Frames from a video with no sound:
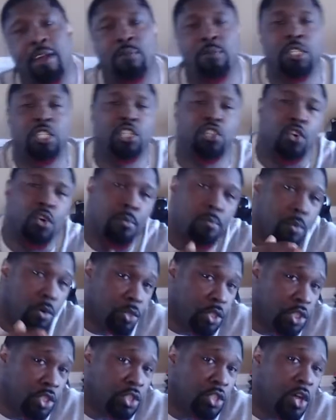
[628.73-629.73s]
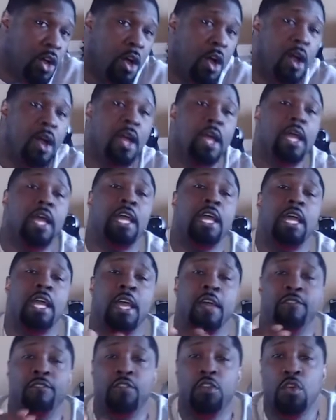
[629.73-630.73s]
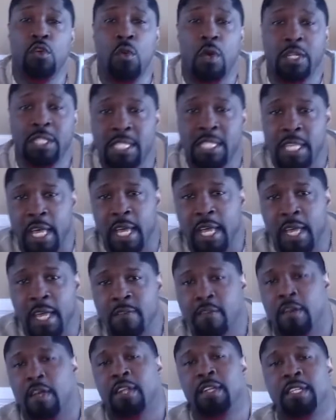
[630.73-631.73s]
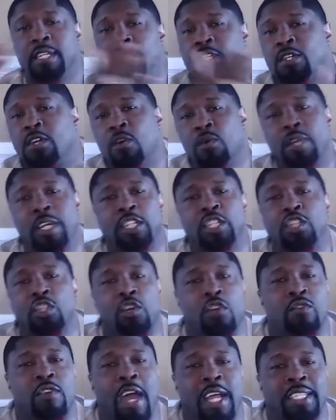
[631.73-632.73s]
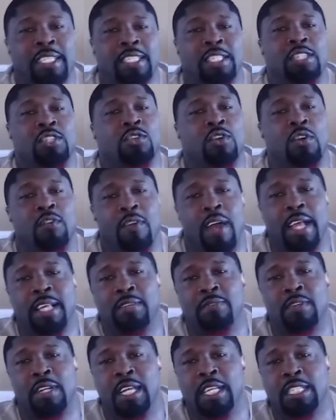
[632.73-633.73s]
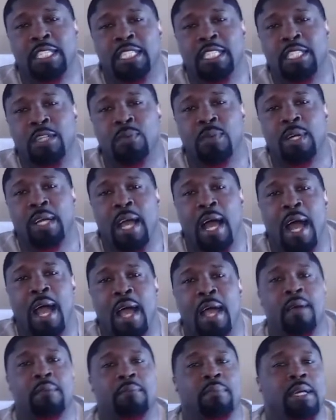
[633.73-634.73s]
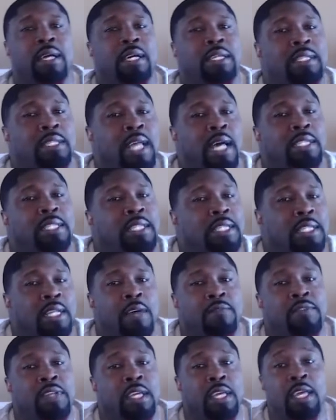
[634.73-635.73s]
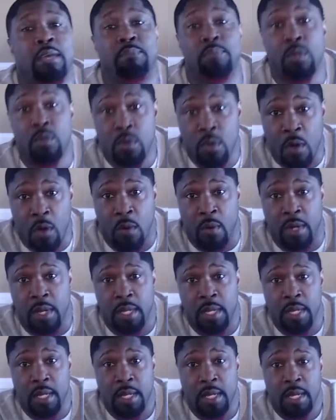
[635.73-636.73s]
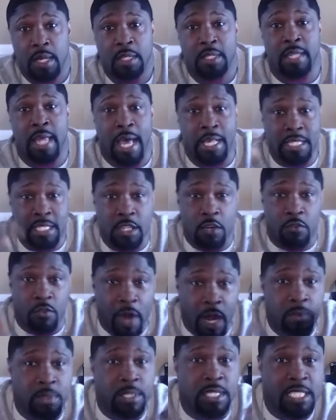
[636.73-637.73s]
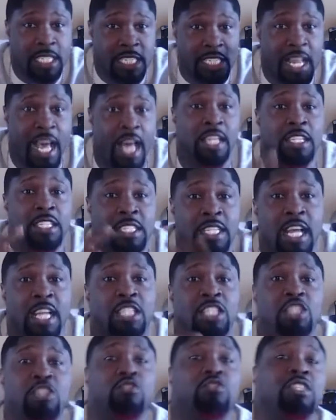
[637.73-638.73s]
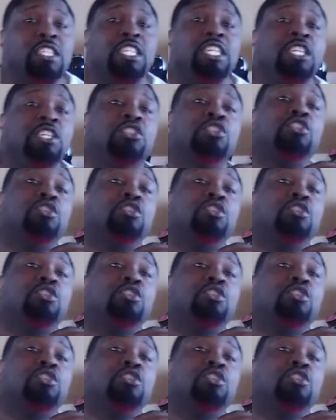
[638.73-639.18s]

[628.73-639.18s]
what your emotions are, if you are saved, then know that you're righteous. You're in right relationship with God, because that's enough to keep you going. That's the requisite knowledge that you need to